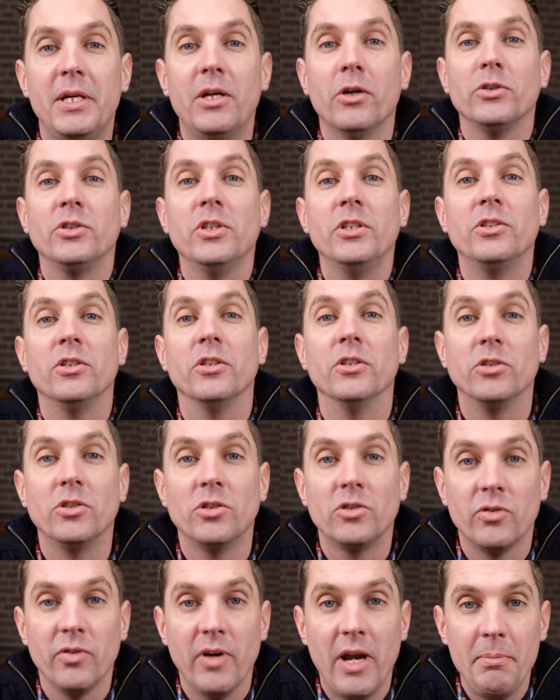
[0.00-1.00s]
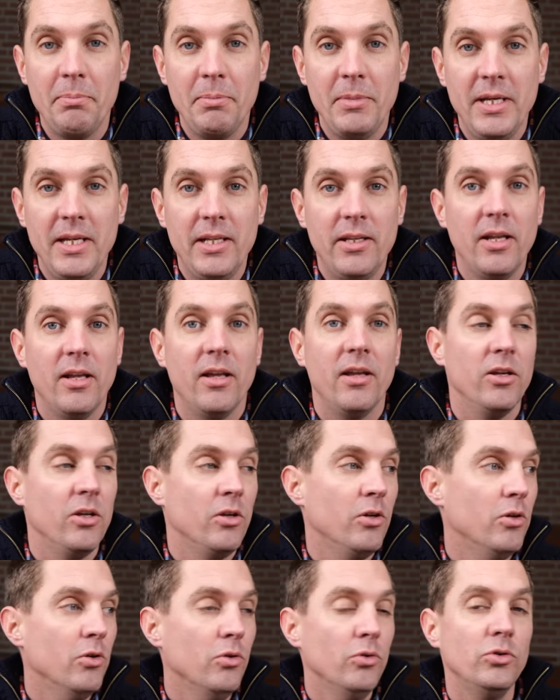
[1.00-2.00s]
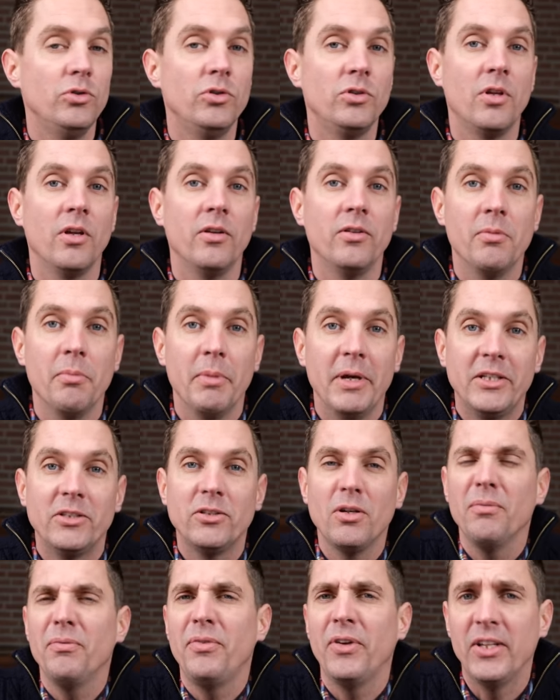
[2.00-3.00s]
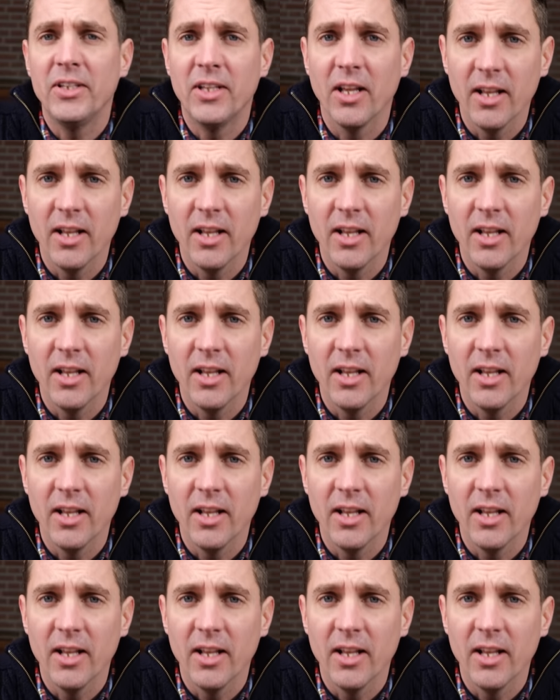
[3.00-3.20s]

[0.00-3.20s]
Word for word: Because it's scrap meat used to make something